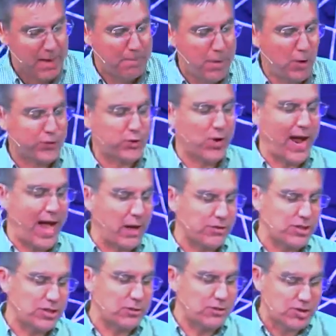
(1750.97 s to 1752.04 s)
built their
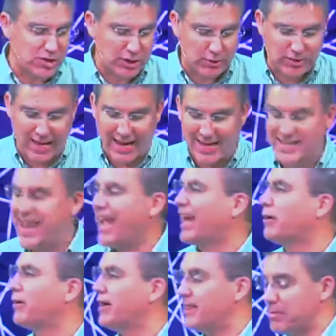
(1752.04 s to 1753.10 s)
houses on stilts, and
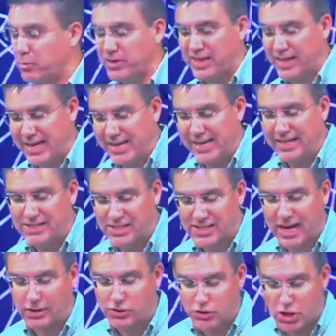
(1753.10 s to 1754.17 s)
decorated them with Indian
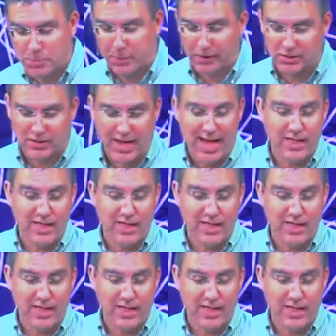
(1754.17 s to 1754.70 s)
style serpents.